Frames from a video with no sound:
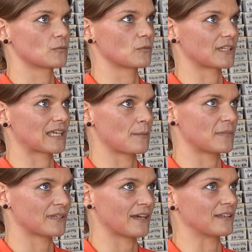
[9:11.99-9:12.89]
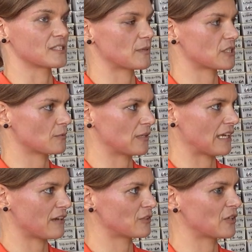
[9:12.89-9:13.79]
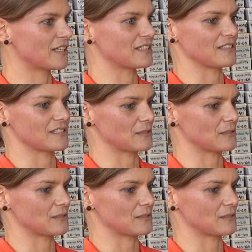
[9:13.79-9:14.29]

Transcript: what can be done, especially when you have new ideas.